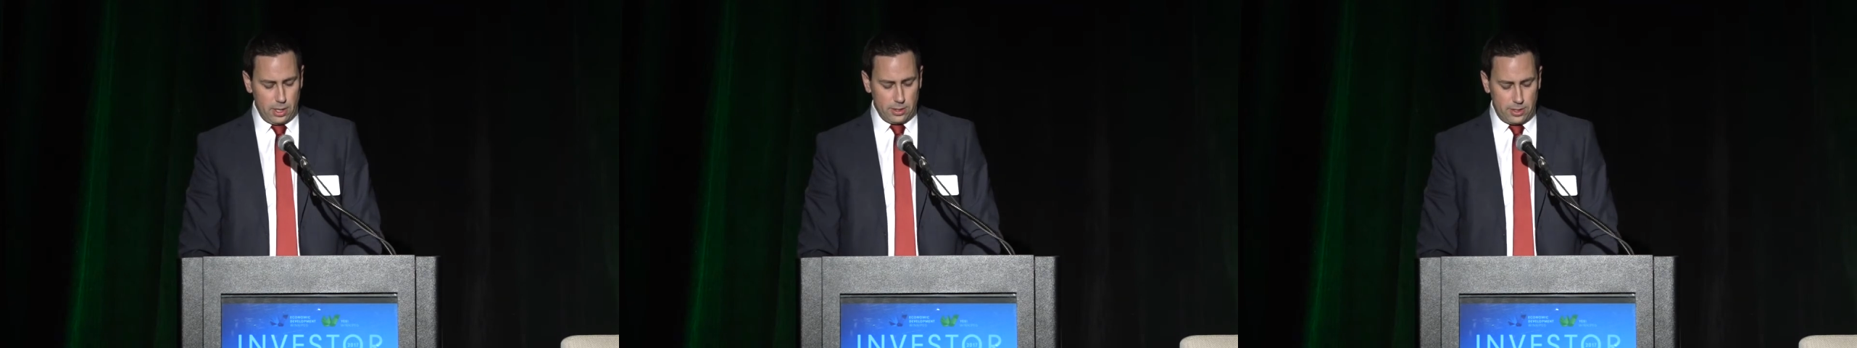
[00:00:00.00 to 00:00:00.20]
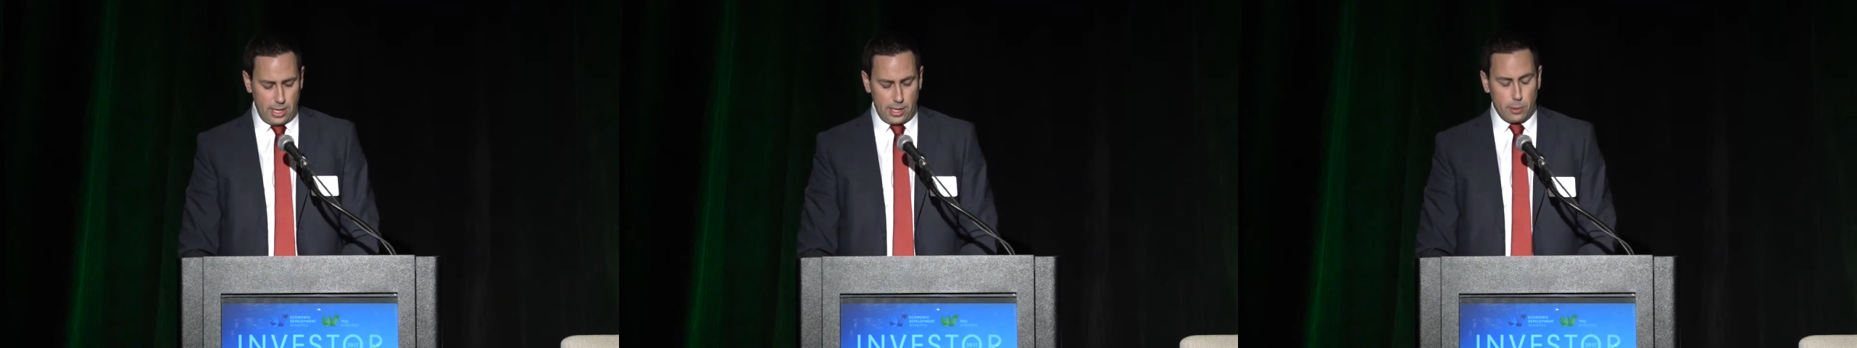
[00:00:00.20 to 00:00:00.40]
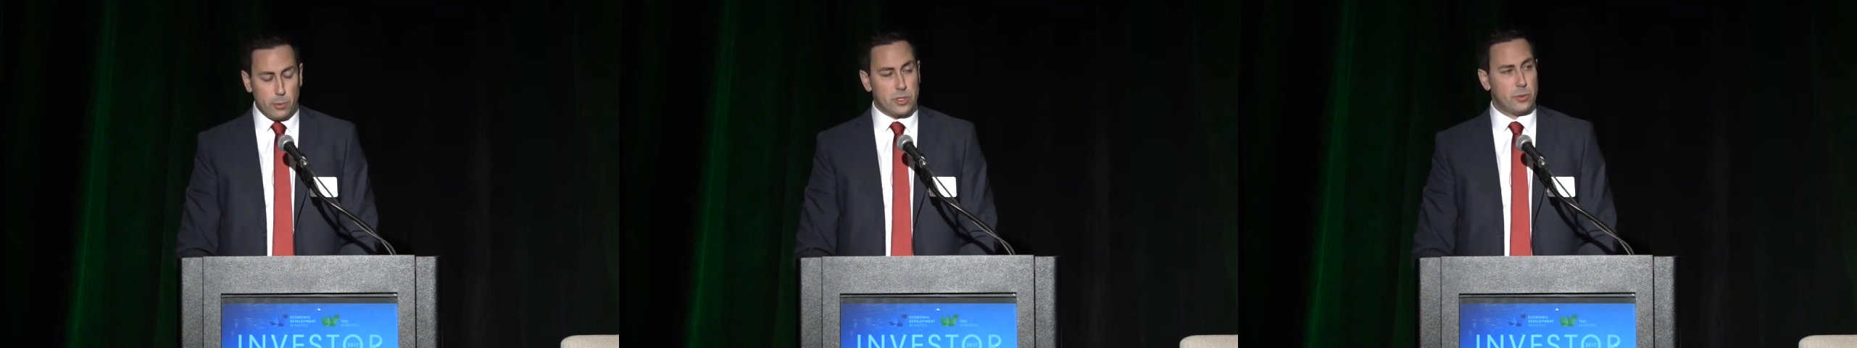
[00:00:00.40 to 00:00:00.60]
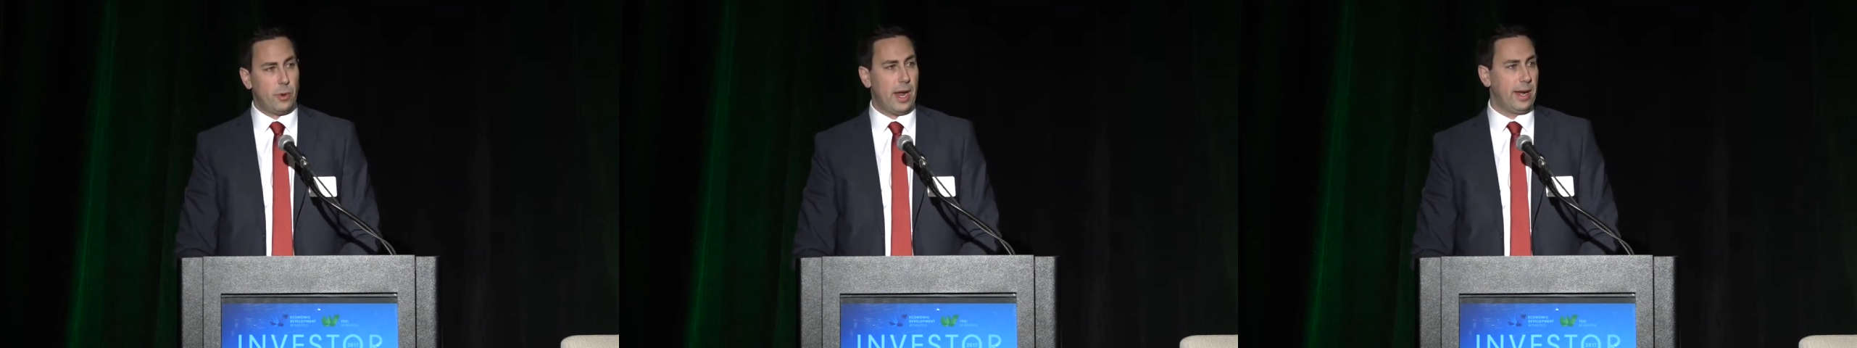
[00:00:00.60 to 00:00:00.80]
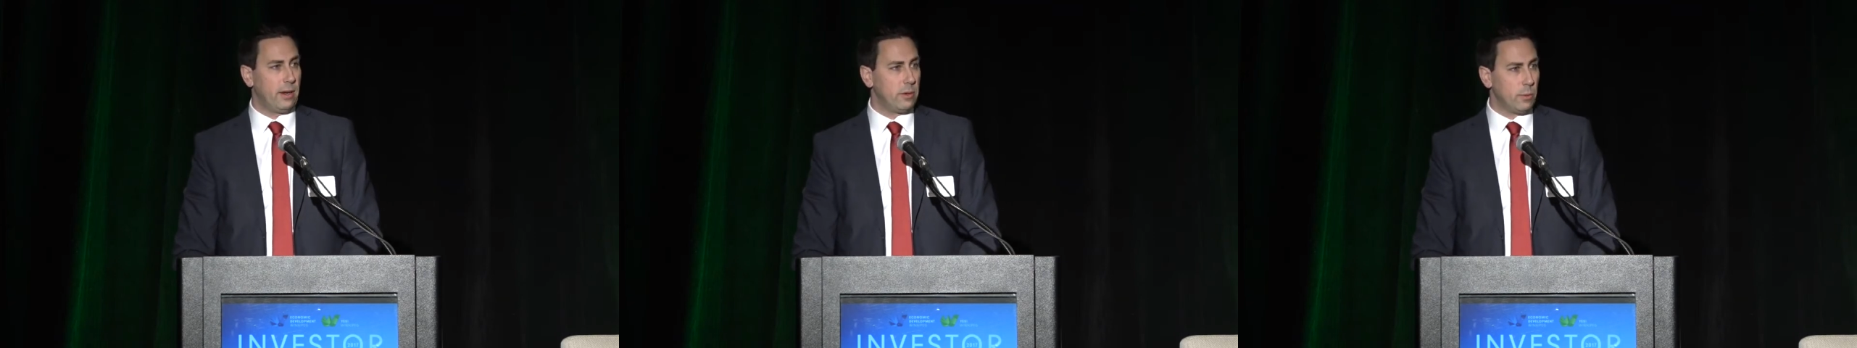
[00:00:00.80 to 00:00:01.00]
Dana was
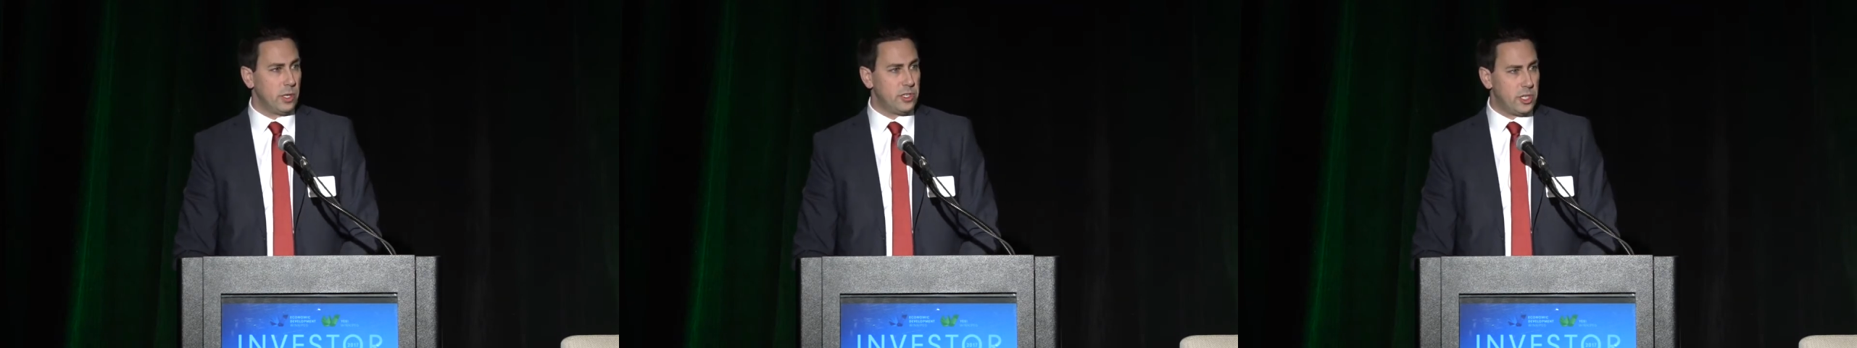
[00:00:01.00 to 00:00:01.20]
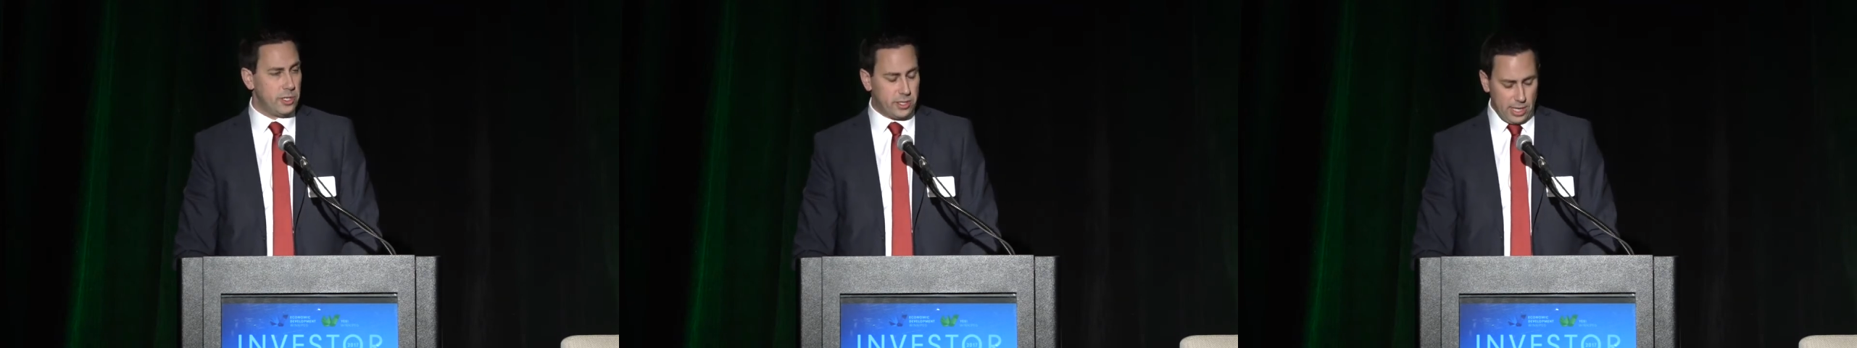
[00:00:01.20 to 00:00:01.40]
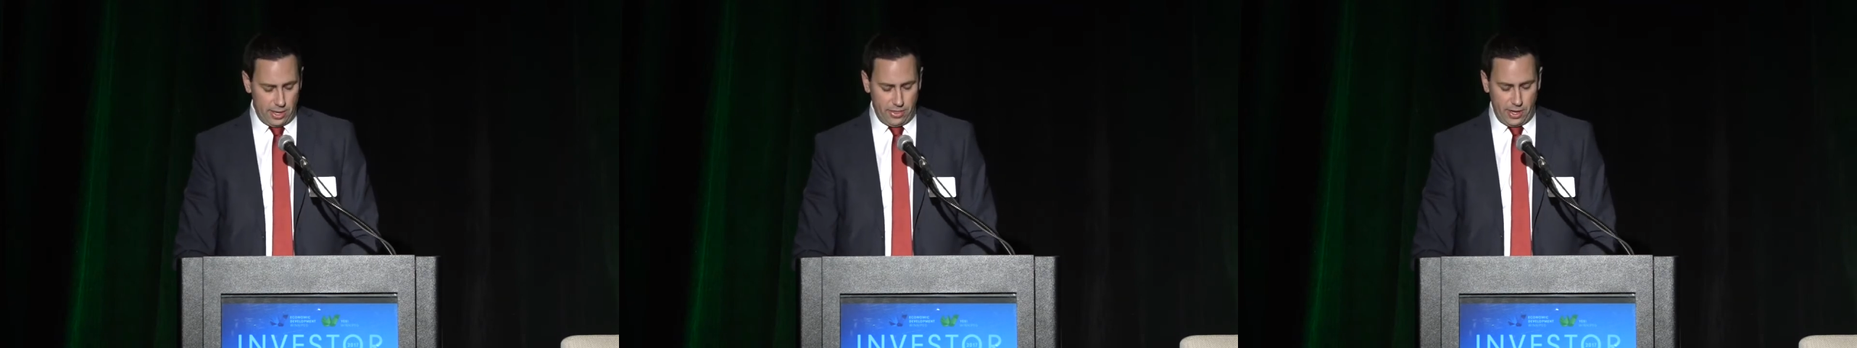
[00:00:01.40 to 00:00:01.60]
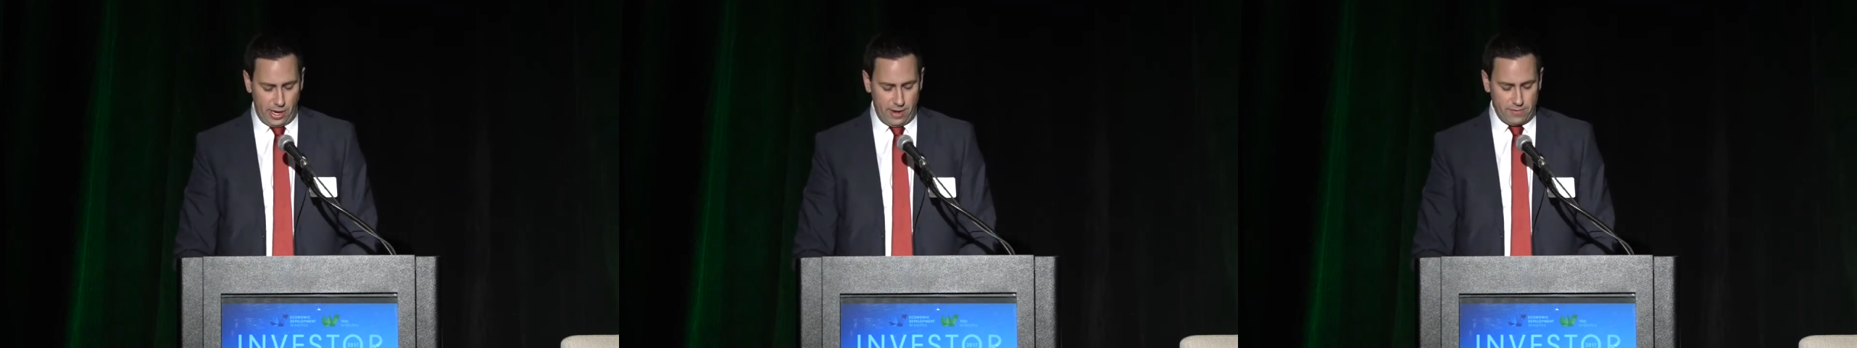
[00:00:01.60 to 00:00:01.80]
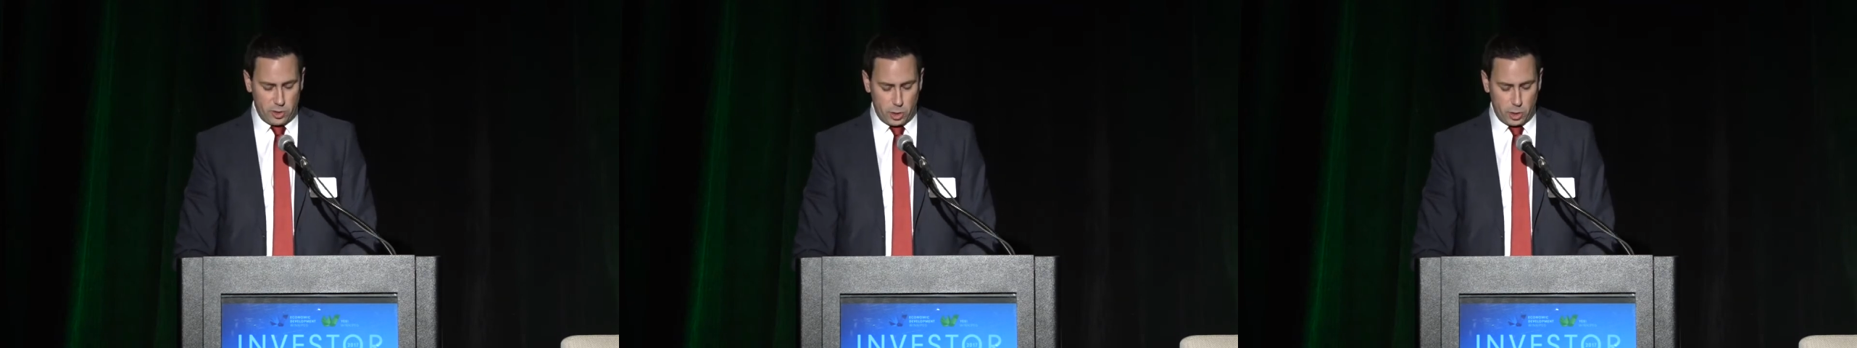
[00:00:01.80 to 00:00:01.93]
right when she said that I've